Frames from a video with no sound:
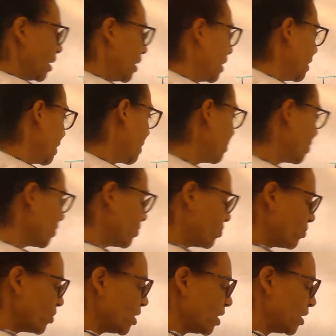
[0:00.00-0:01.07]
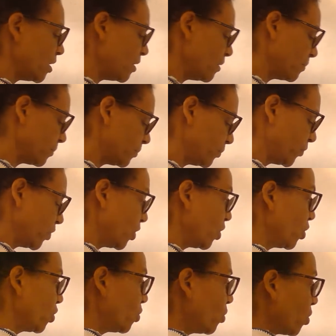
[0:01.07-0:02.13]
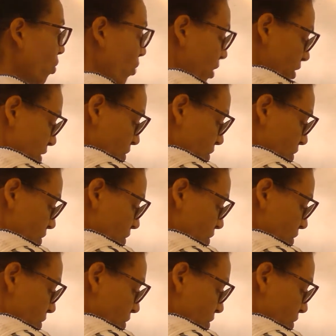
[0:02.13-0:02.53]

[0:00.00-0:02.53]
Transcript: In number 3, you're going to